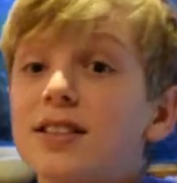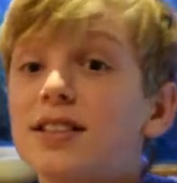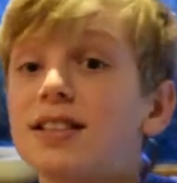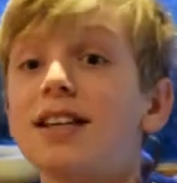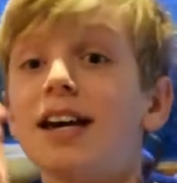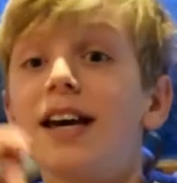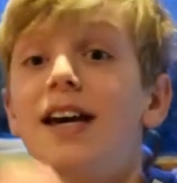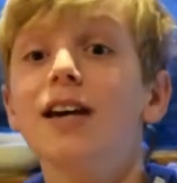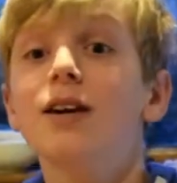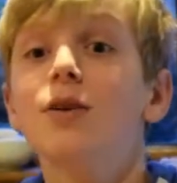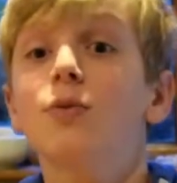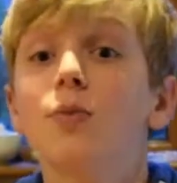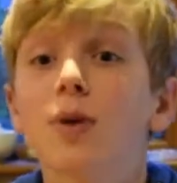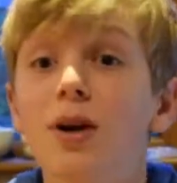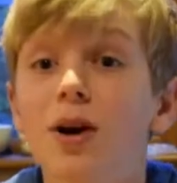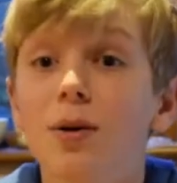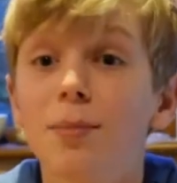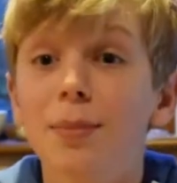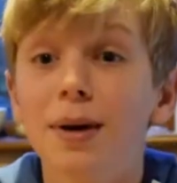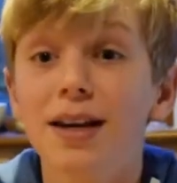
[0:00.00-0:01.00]
Today we
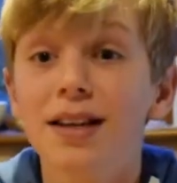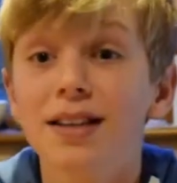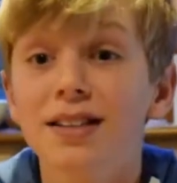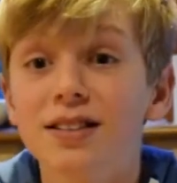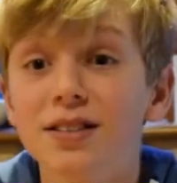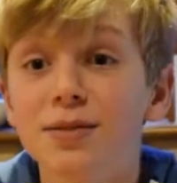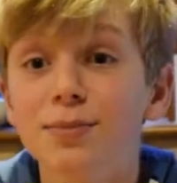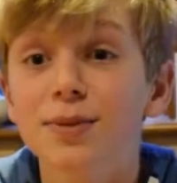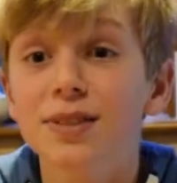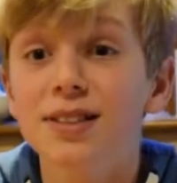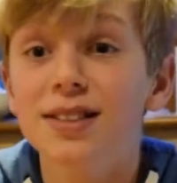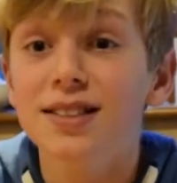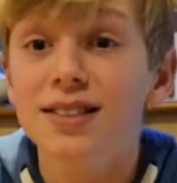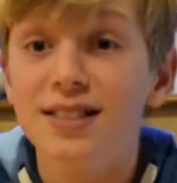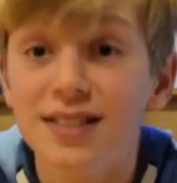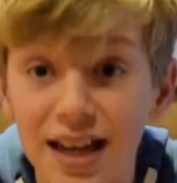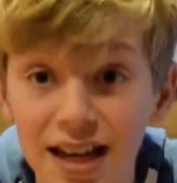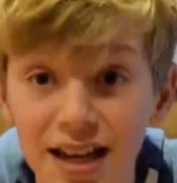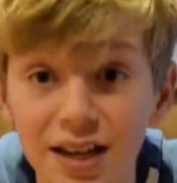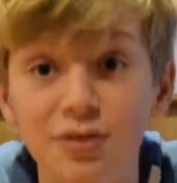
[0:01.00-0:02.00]
are making some
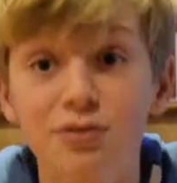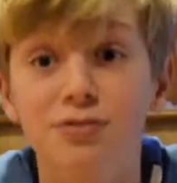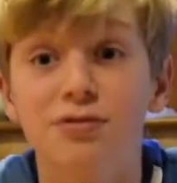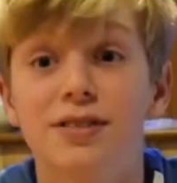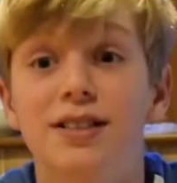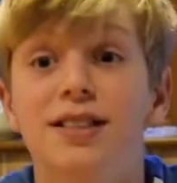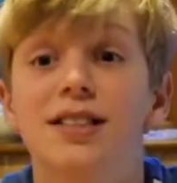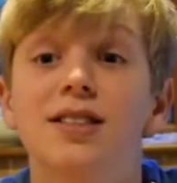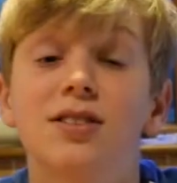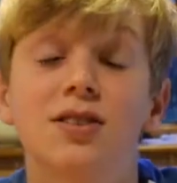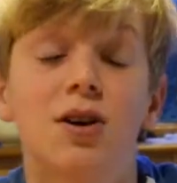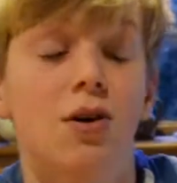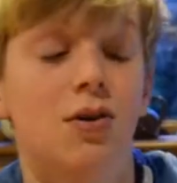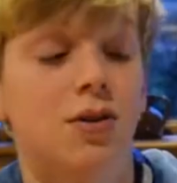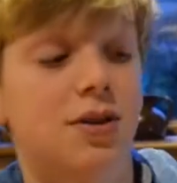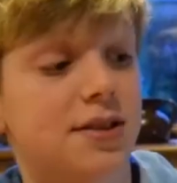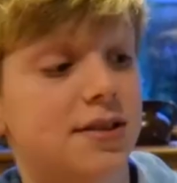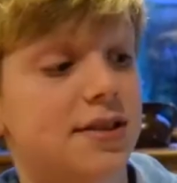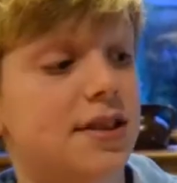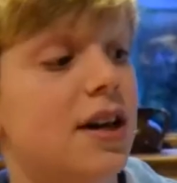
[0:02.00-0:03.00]
savoury
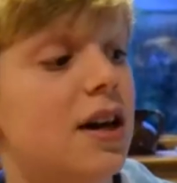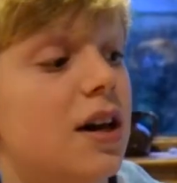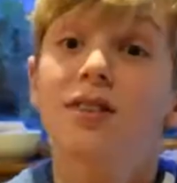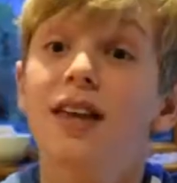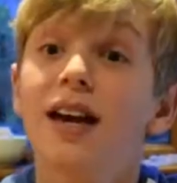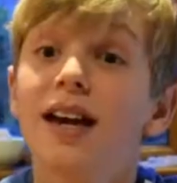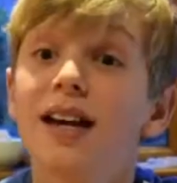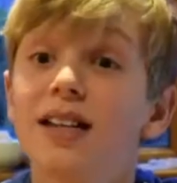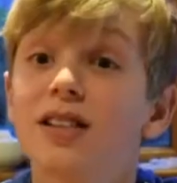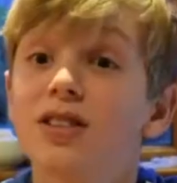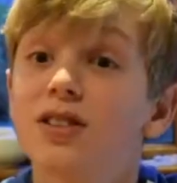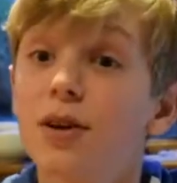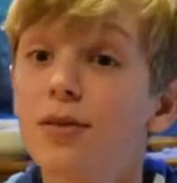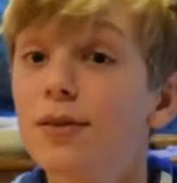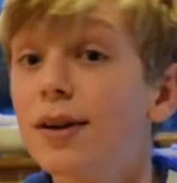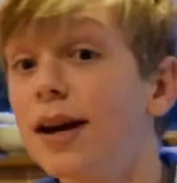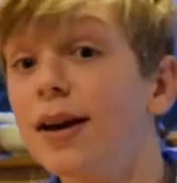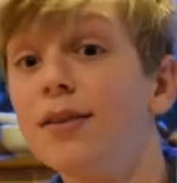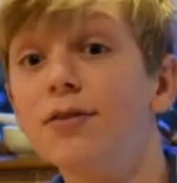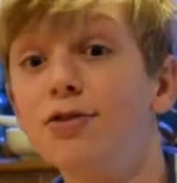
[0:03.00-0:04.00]
scones. They
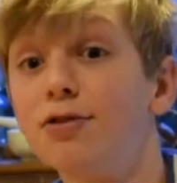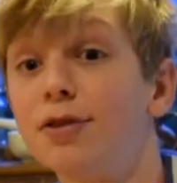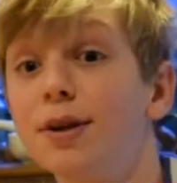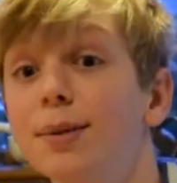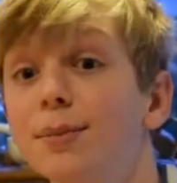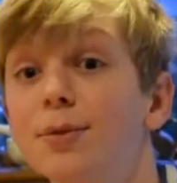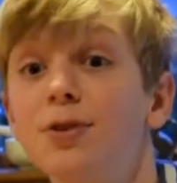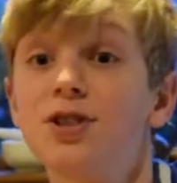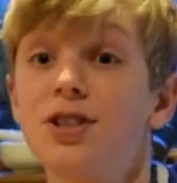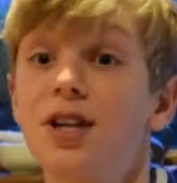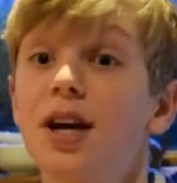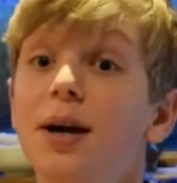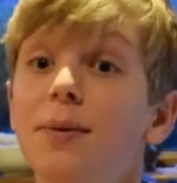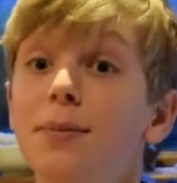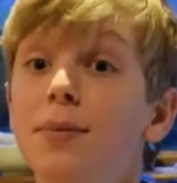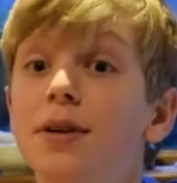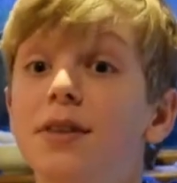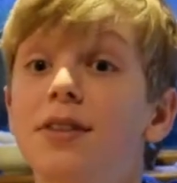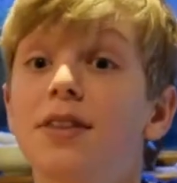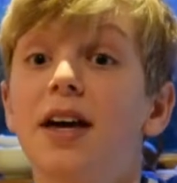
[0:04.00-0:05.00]
don't have cream or
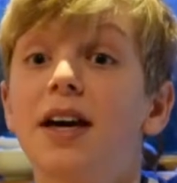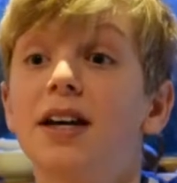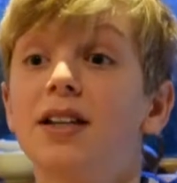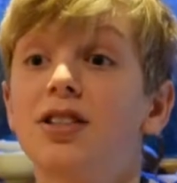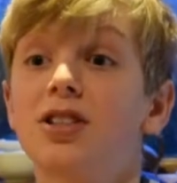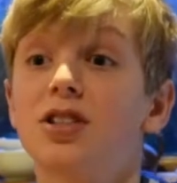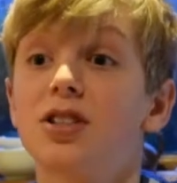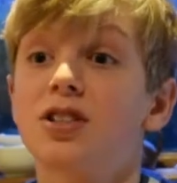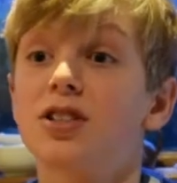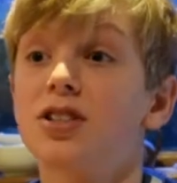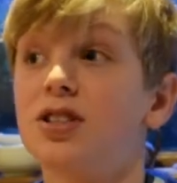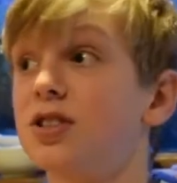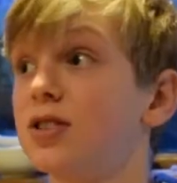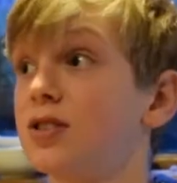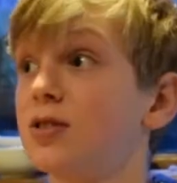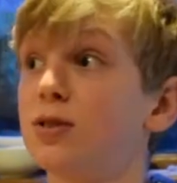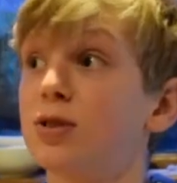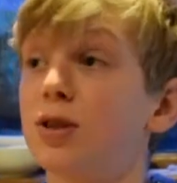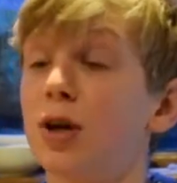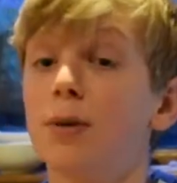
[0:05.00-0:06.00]
jam, they're just
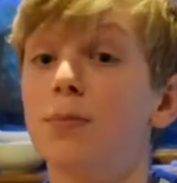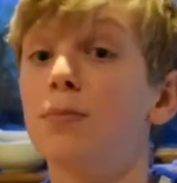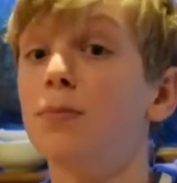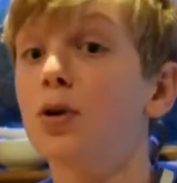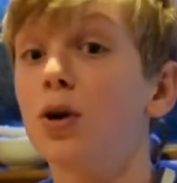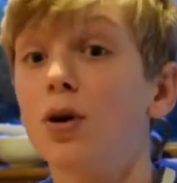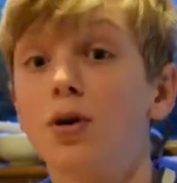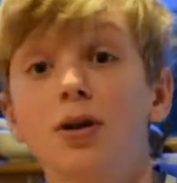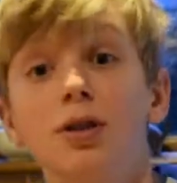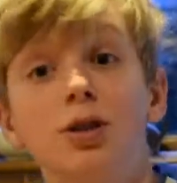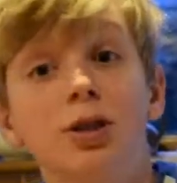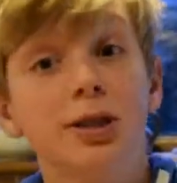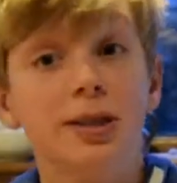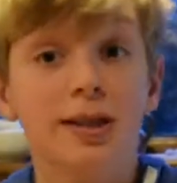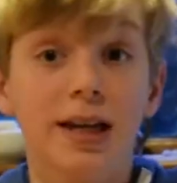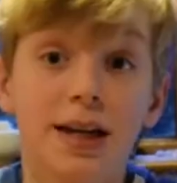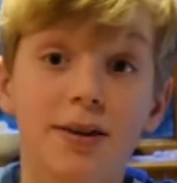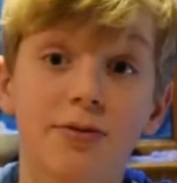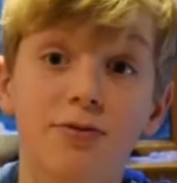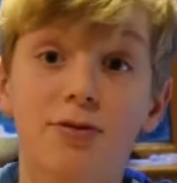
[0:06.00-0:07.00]
some nice
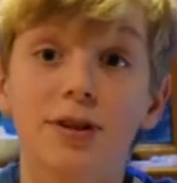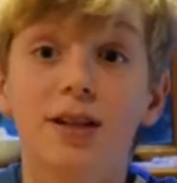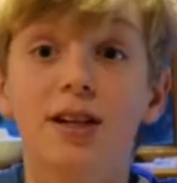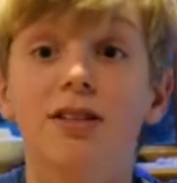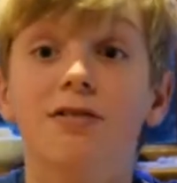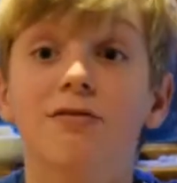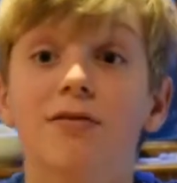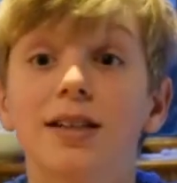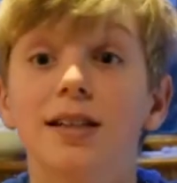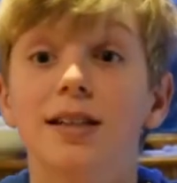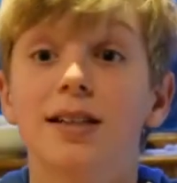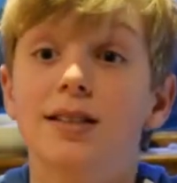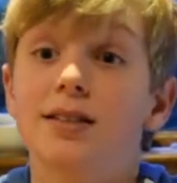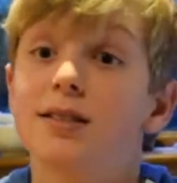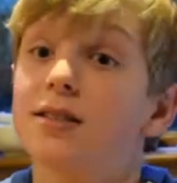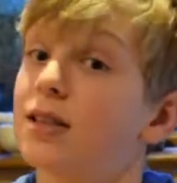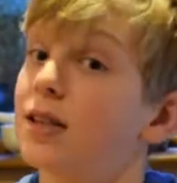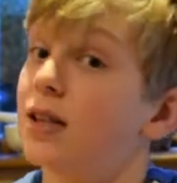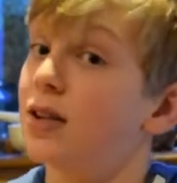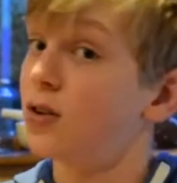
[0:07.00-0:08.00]
savoury
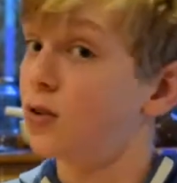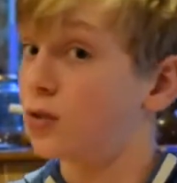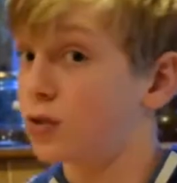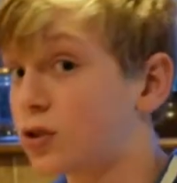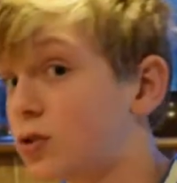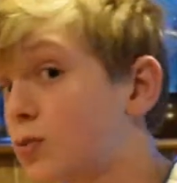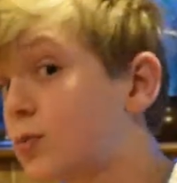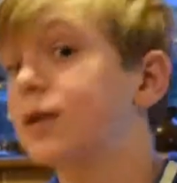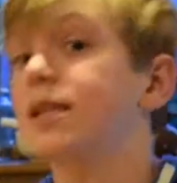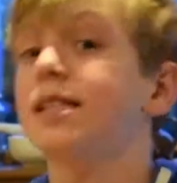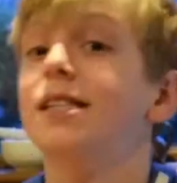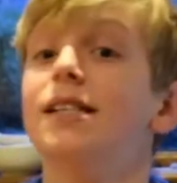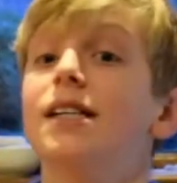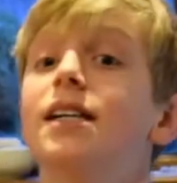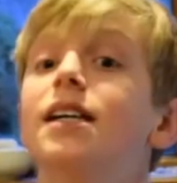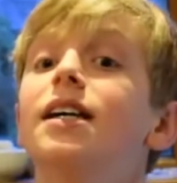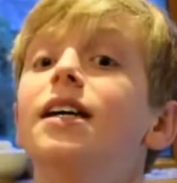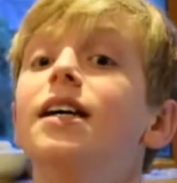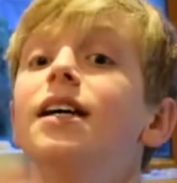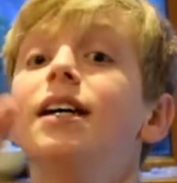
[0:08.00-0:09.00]
ingredients, so they're not sweet.
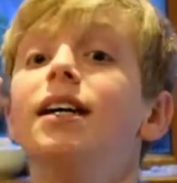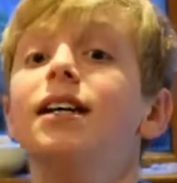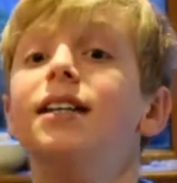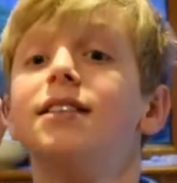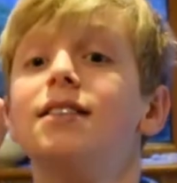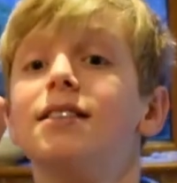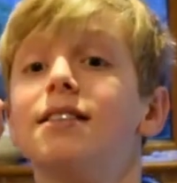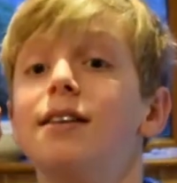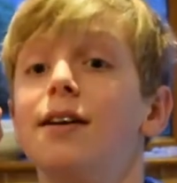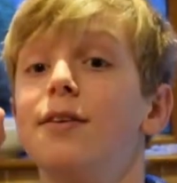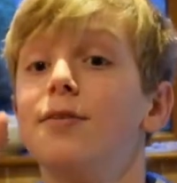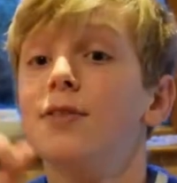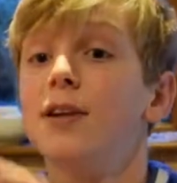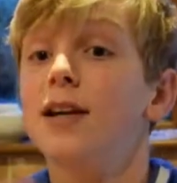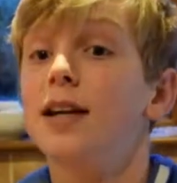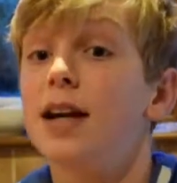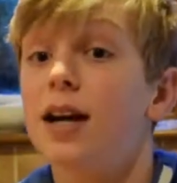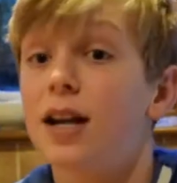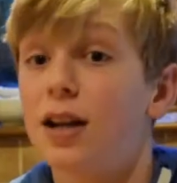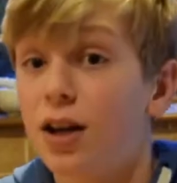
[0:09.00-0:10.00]
It's
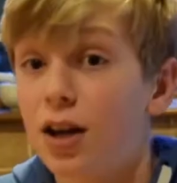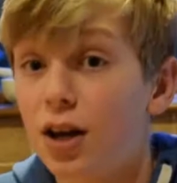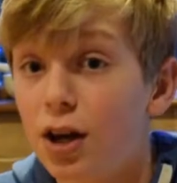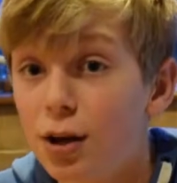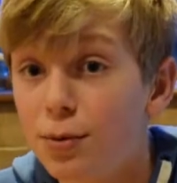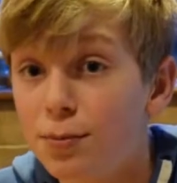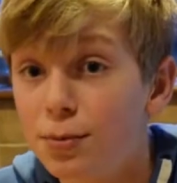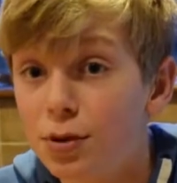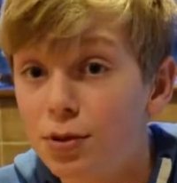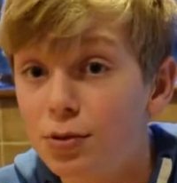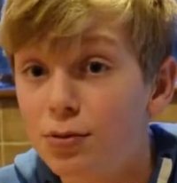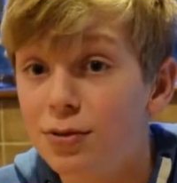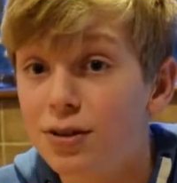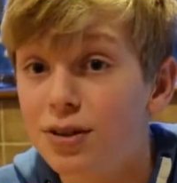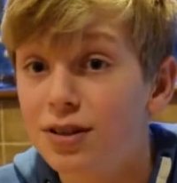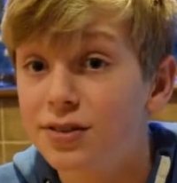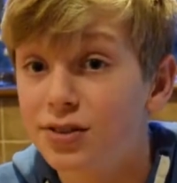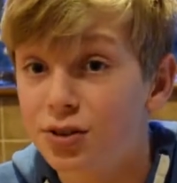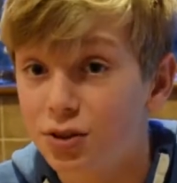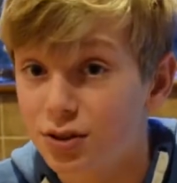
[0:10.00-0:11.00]
lovely and I hope you
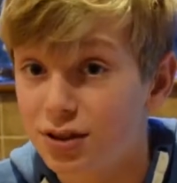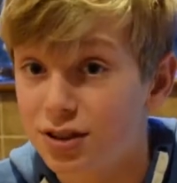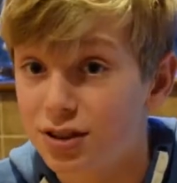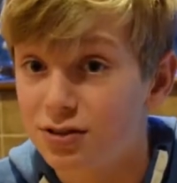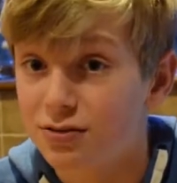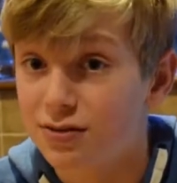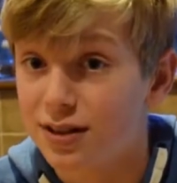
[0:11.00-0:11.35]
will enjoy this